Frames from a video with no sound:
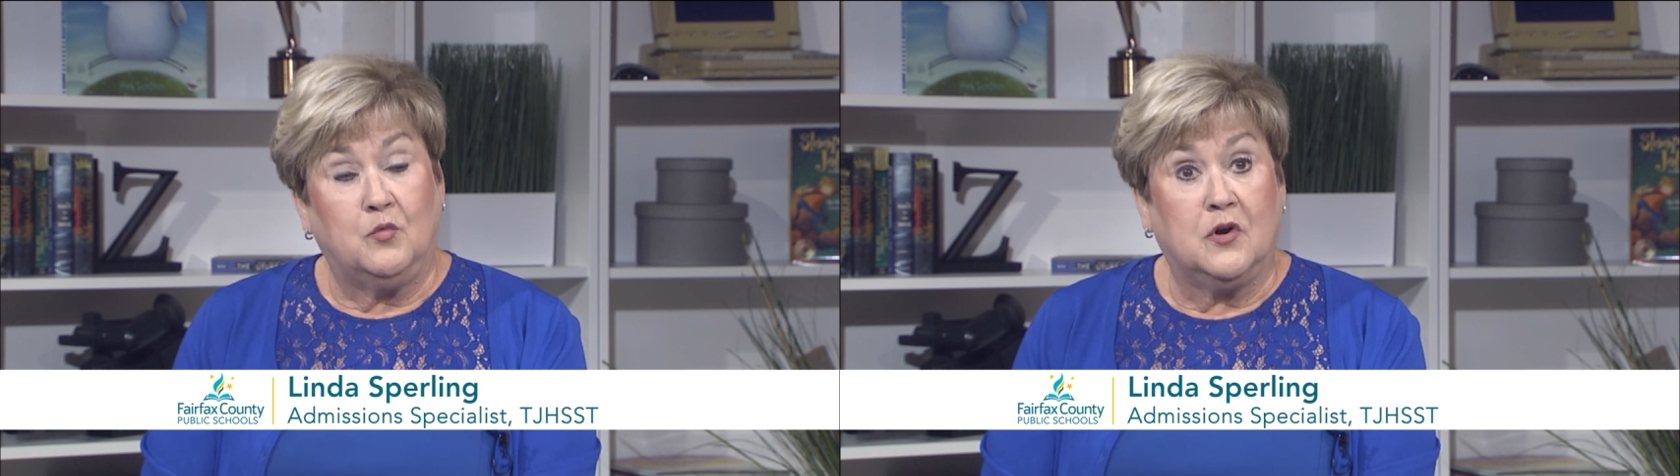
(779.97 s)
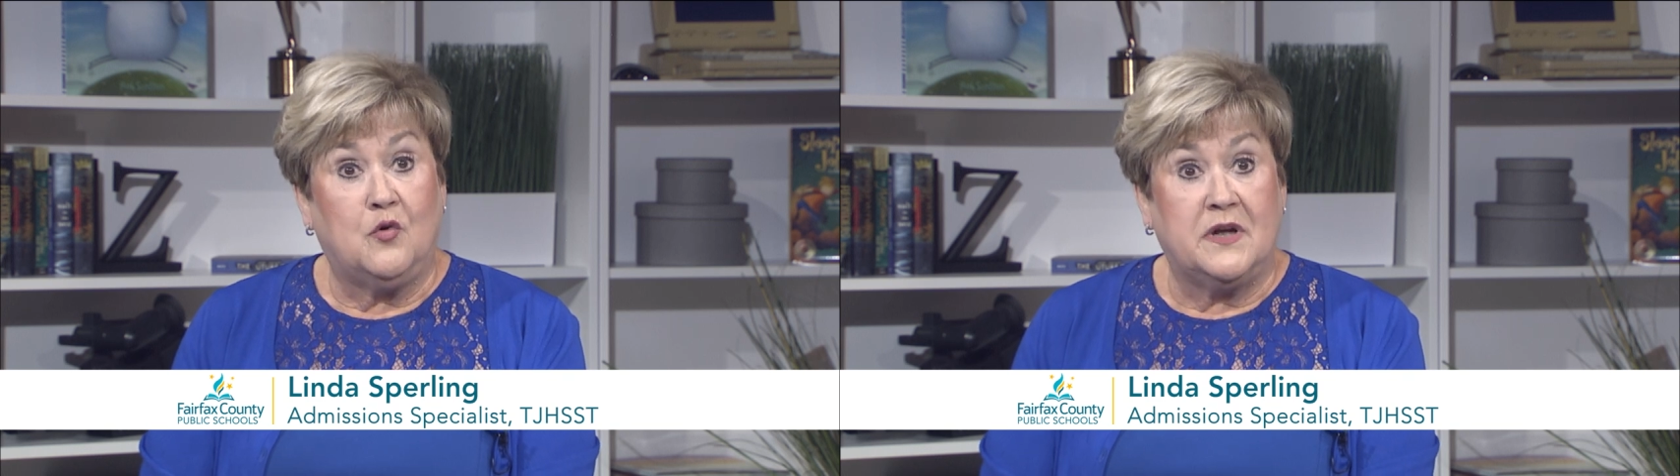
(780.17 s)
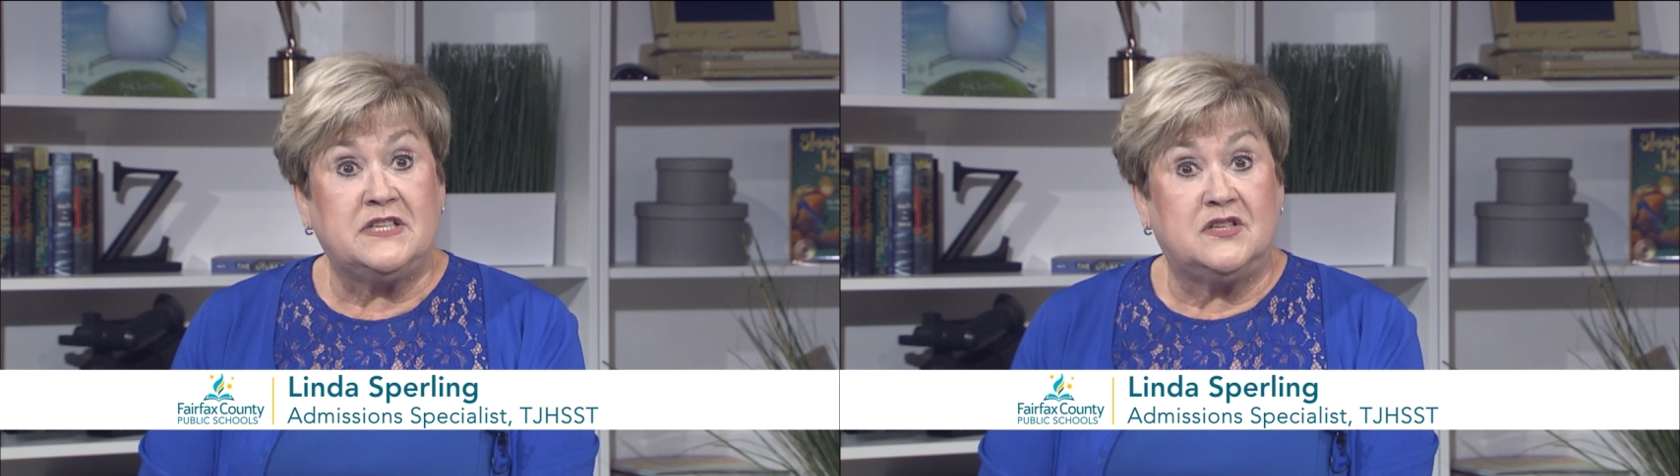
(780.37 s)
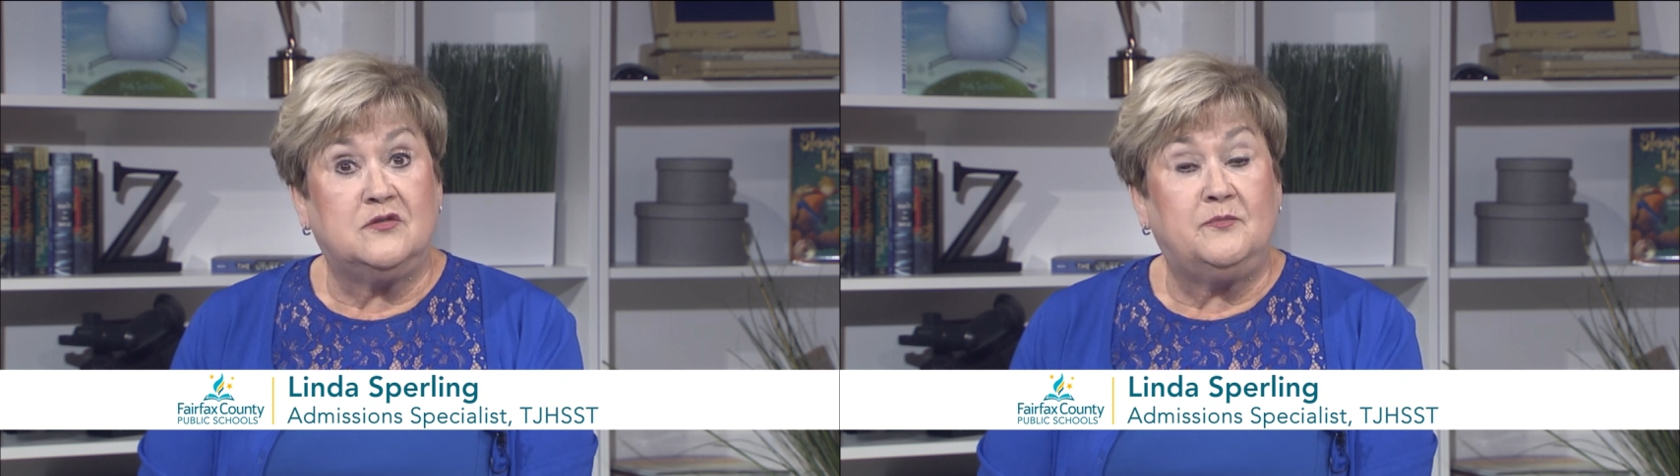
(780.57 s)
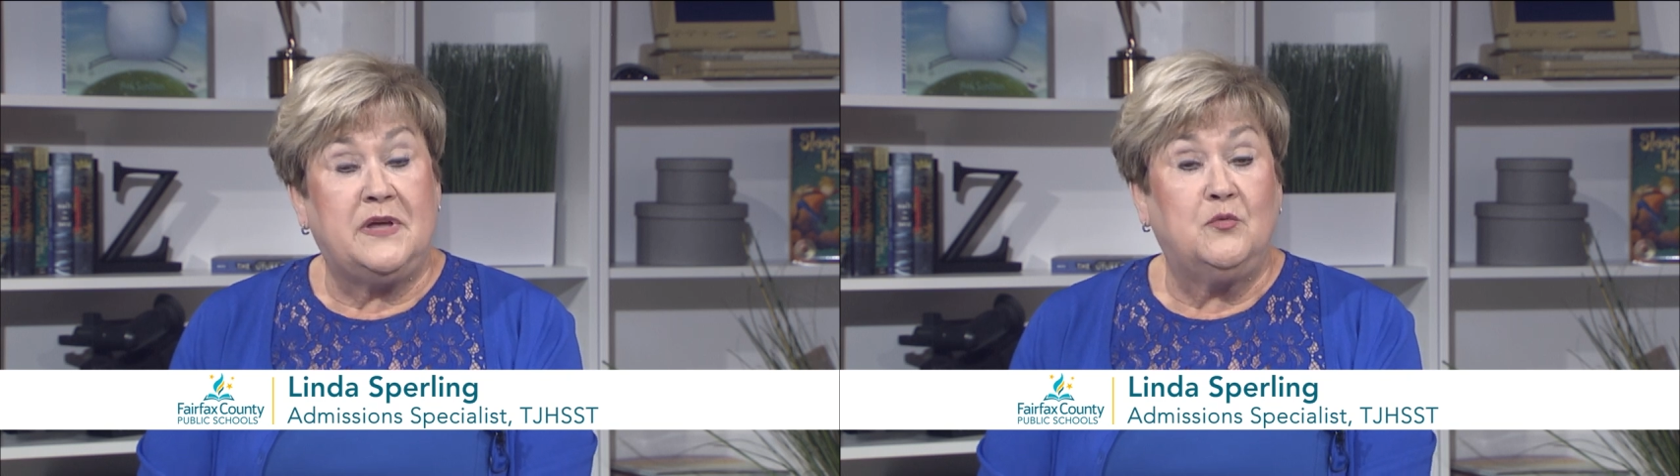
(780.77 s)
we're going
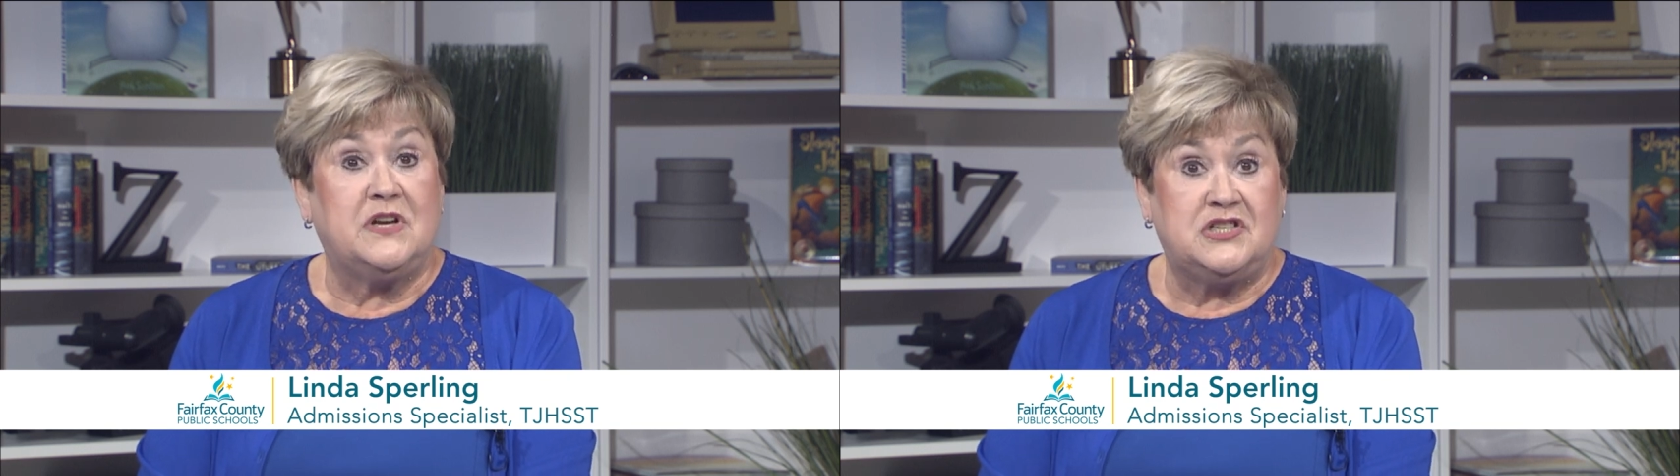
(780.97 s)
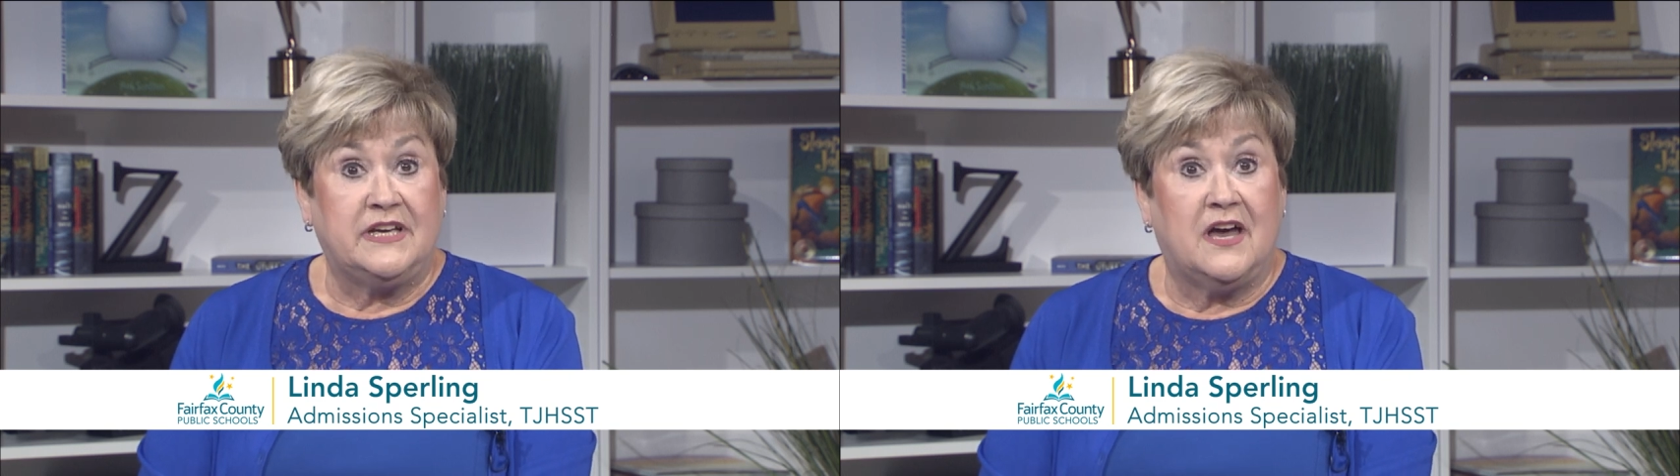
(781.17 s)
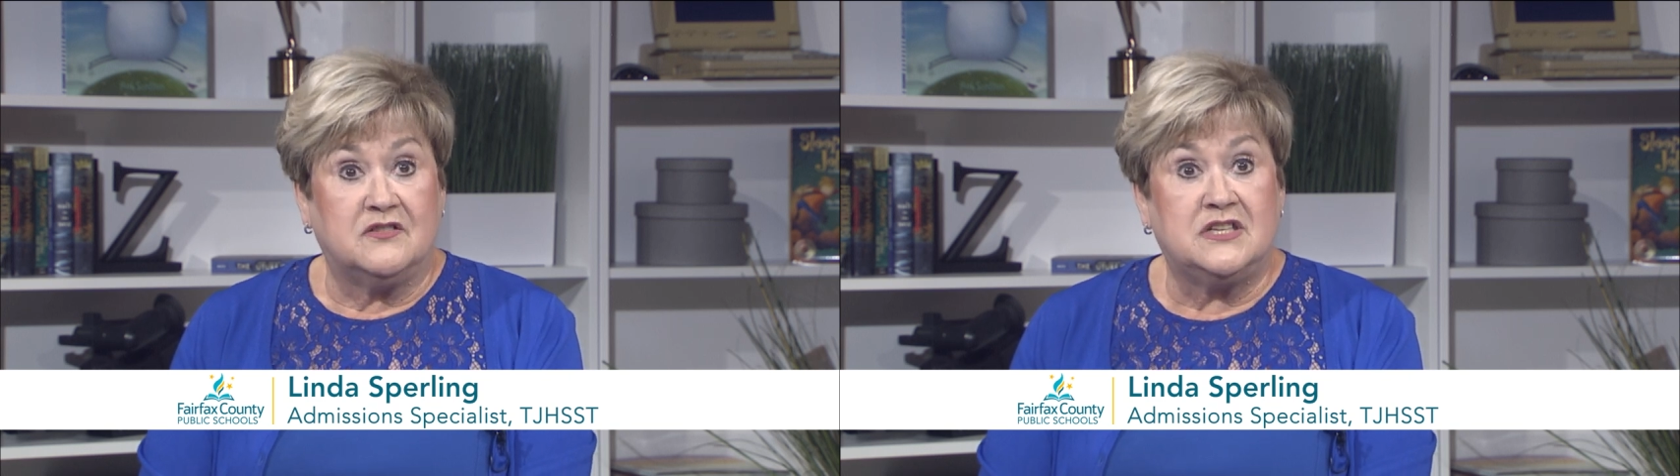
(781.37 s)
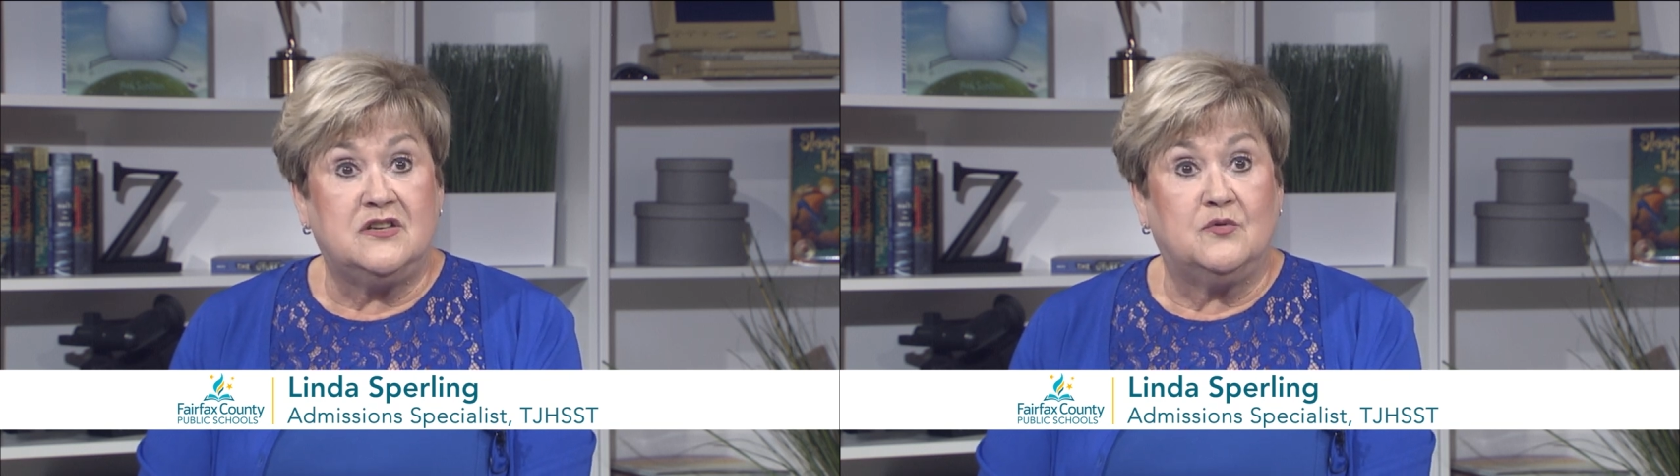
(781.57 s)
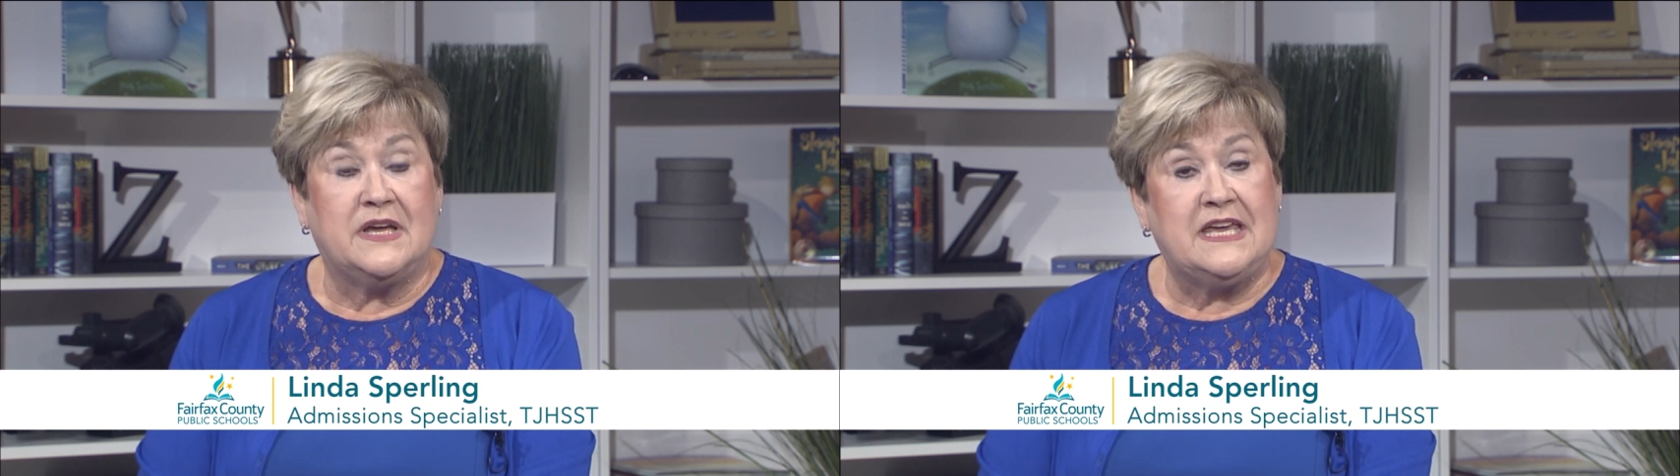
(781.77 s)
to be reaching out to
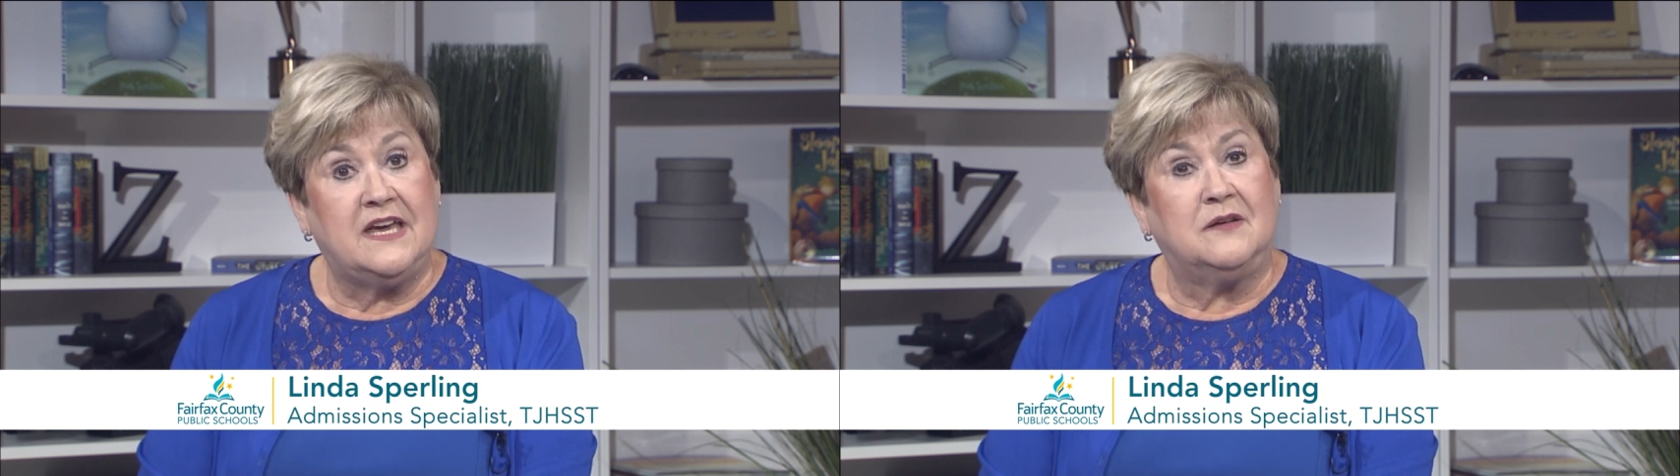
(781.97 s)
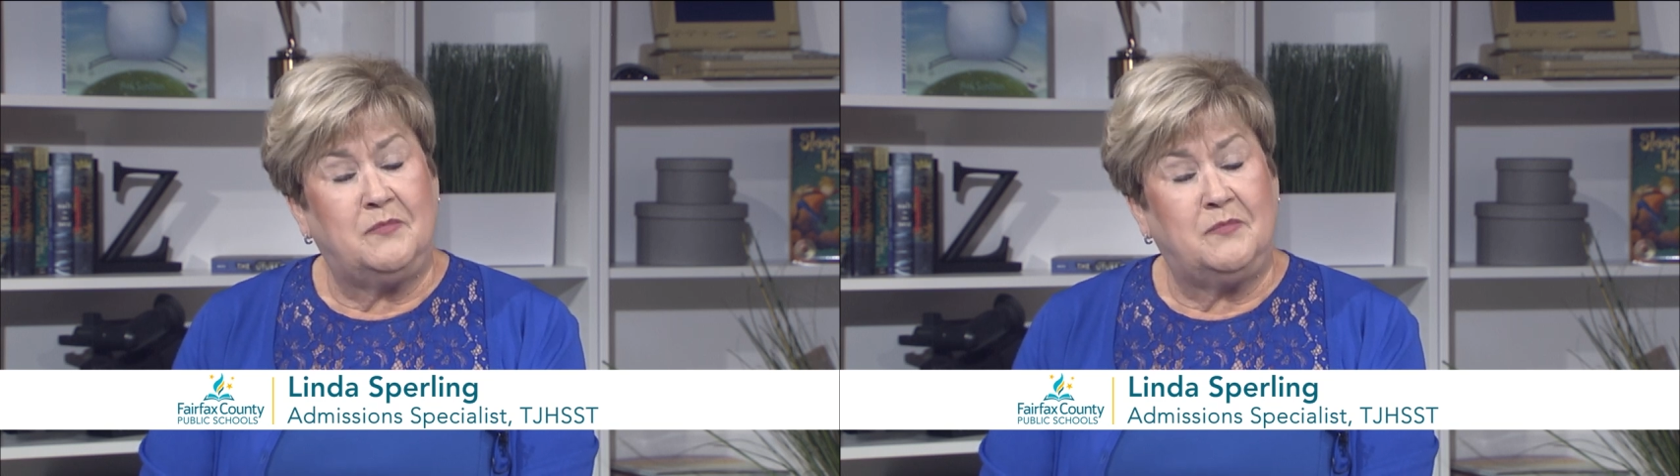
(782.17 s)
you again,